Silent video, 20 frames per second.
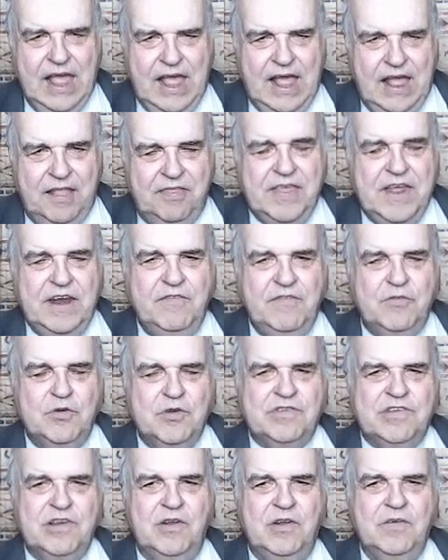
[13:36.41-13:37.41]
And then, of
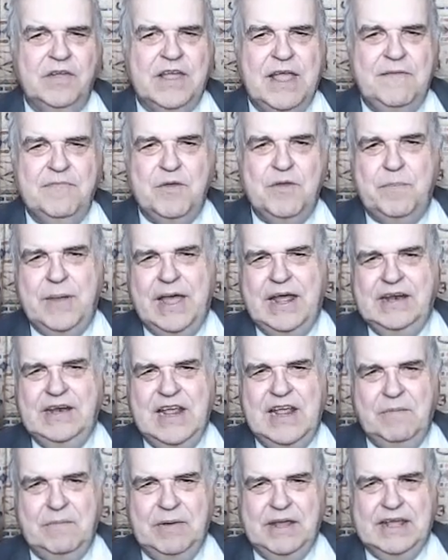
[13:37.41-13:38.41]
course, along came the
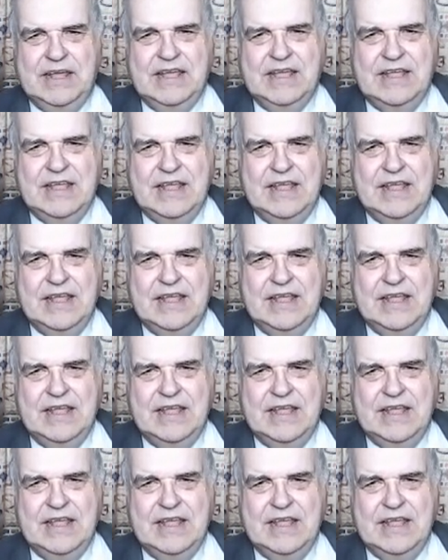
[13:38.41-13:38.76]
pandemic,